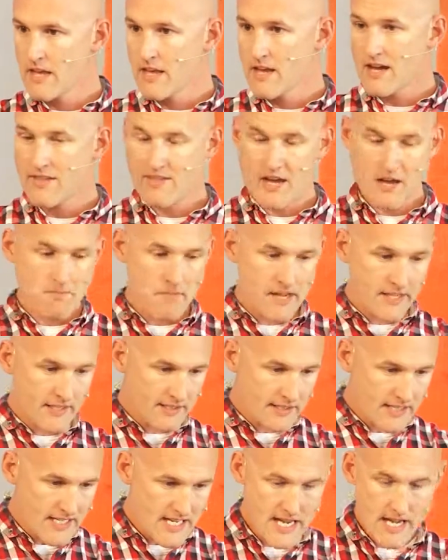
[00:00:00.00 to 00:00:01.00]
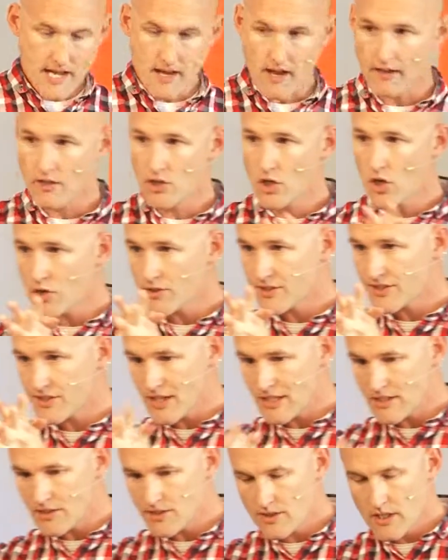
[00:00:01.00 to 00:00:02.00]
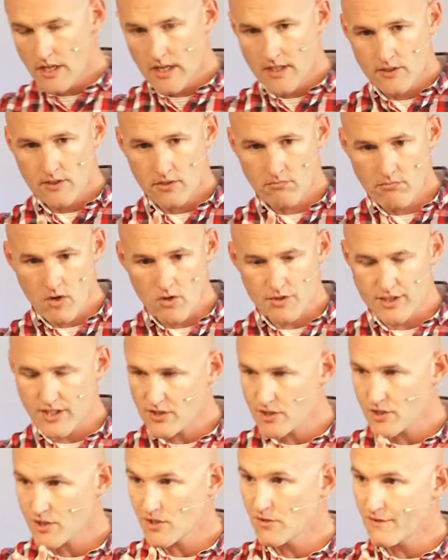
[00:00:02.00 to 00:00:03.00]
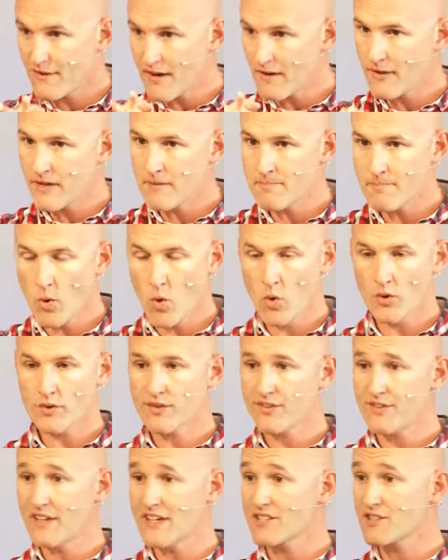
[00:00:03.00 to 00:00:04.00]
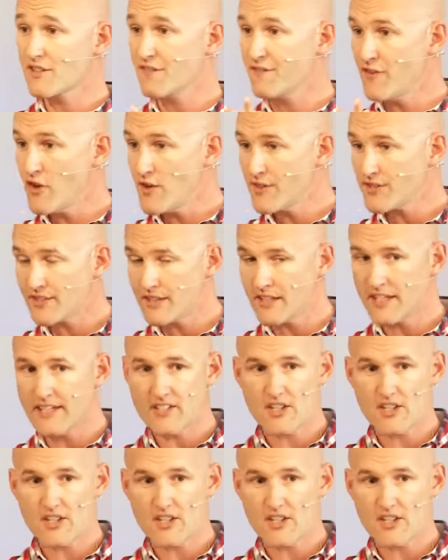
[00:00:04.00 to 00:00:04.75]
And that means here, God says to Moses two very important things. The first thing he